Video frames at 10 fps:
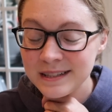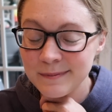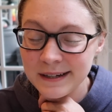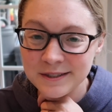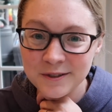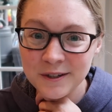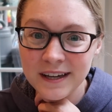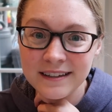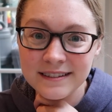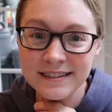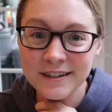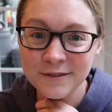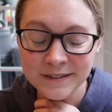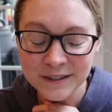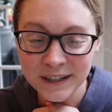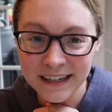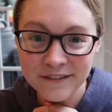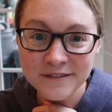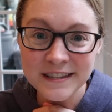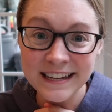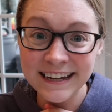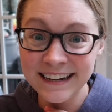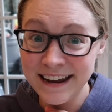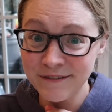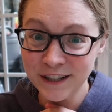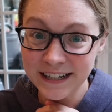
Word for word: special and a real gift that I never